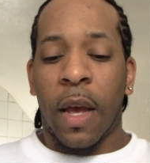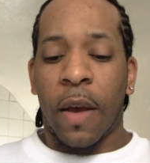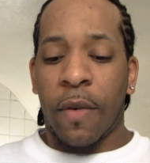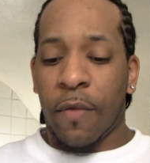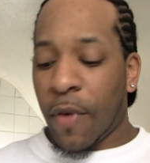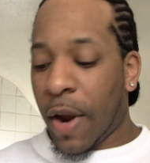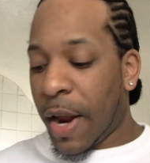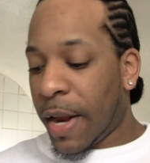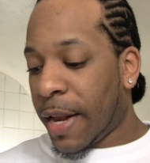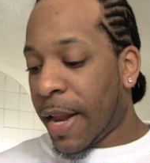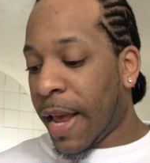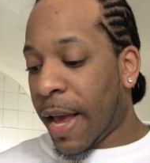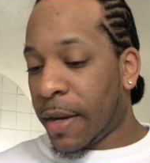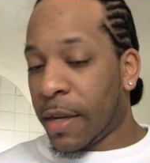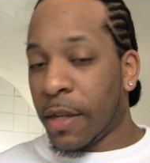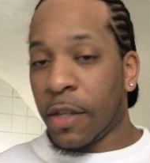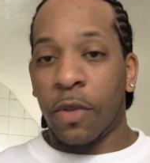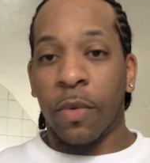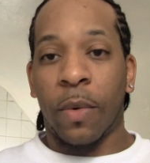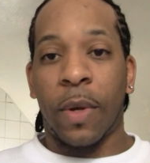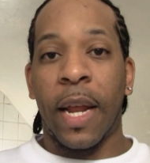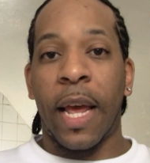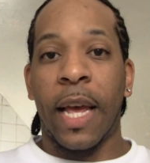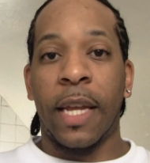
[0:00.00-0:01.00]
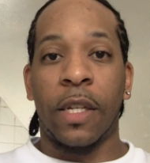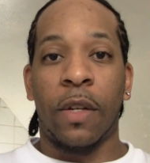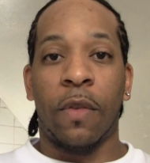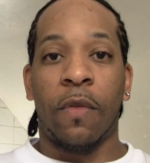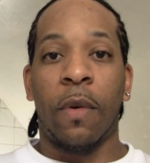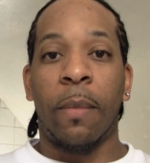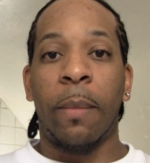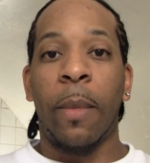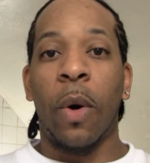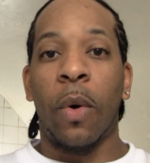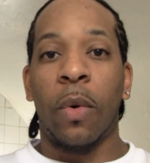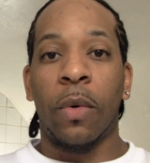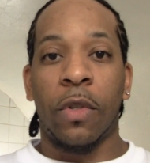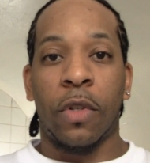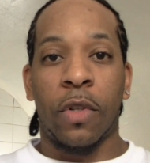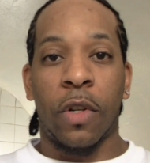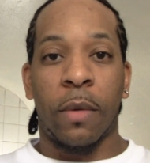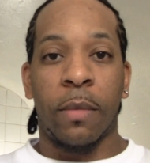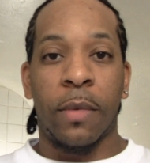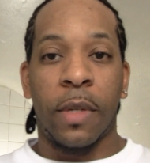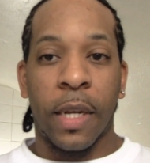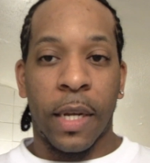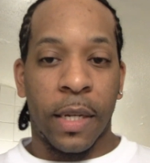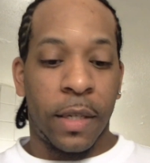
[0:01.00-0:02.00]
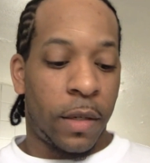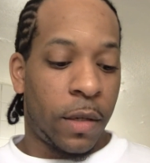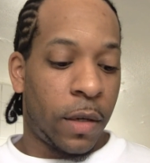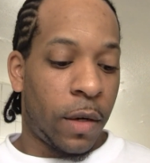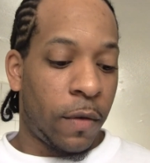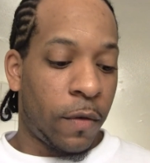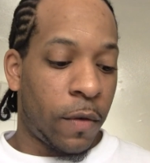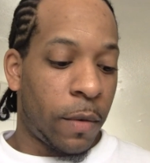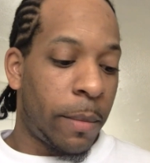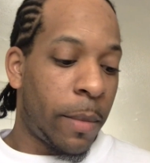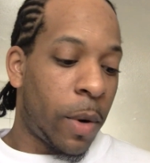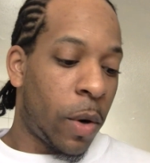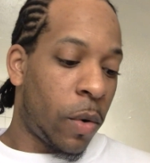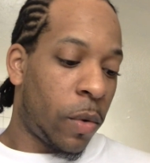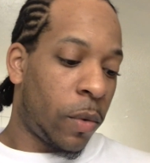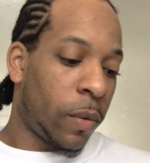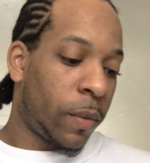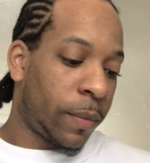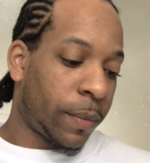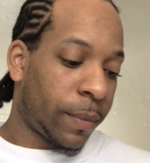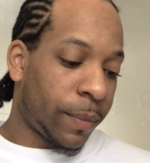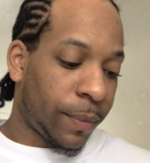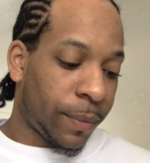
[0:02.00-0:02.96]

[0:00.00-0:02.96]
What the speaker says: right now this one has a remote, so I'm testing the remote.